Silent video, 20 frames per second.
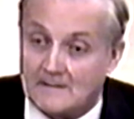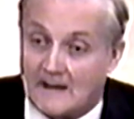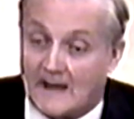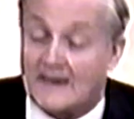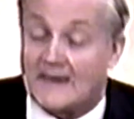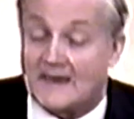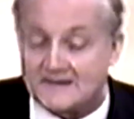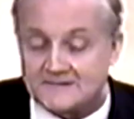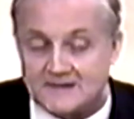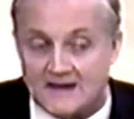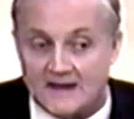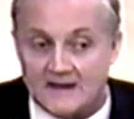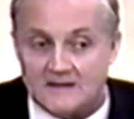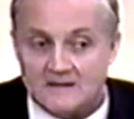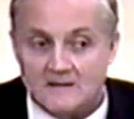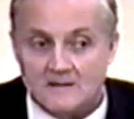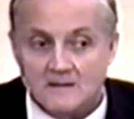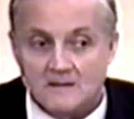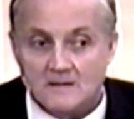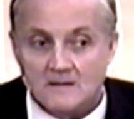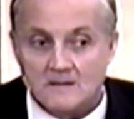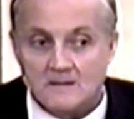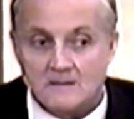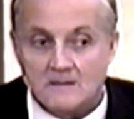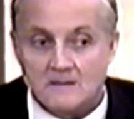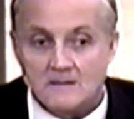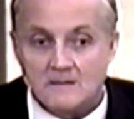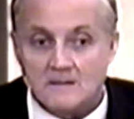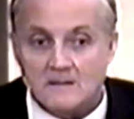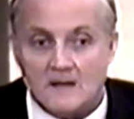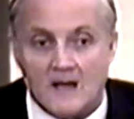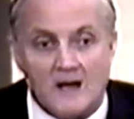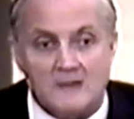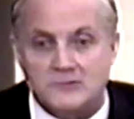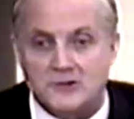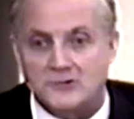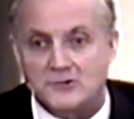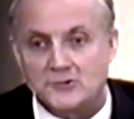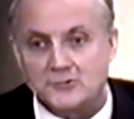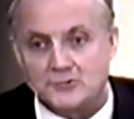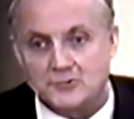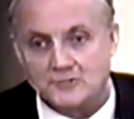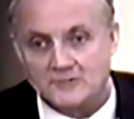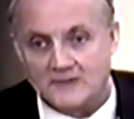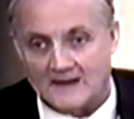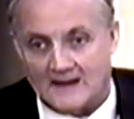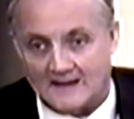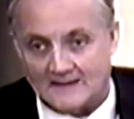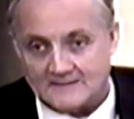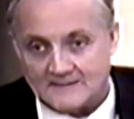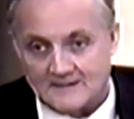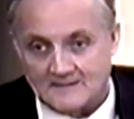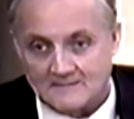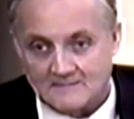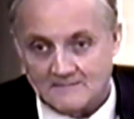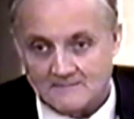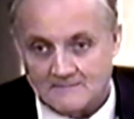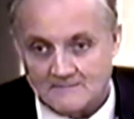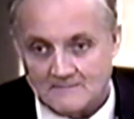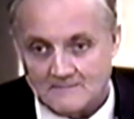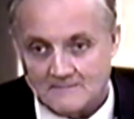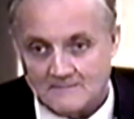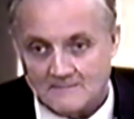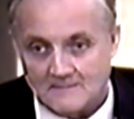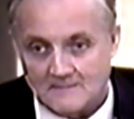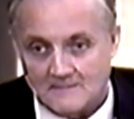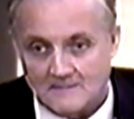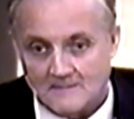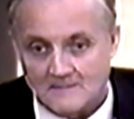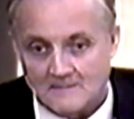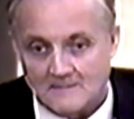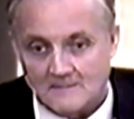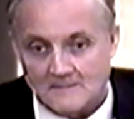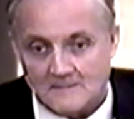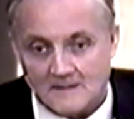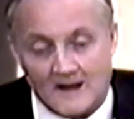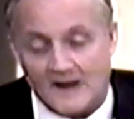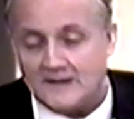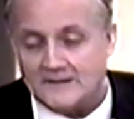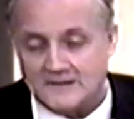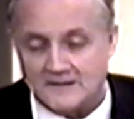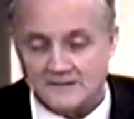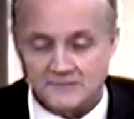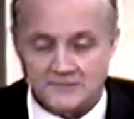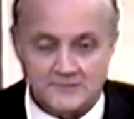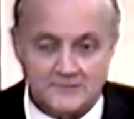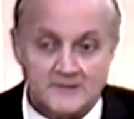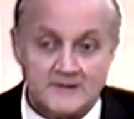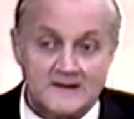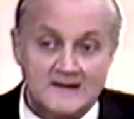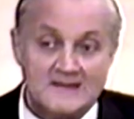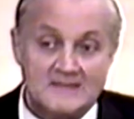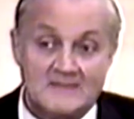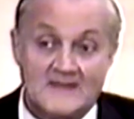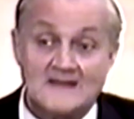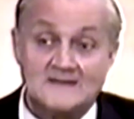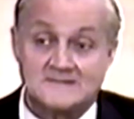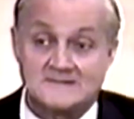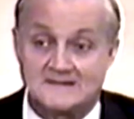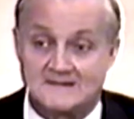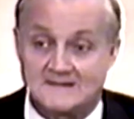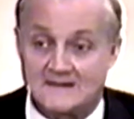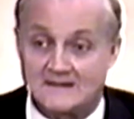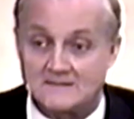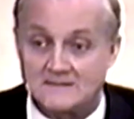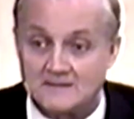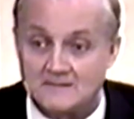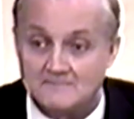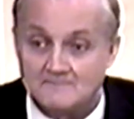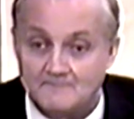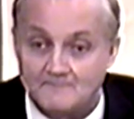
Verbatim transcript: And they say, how did you do that? I didn't do it, that did it.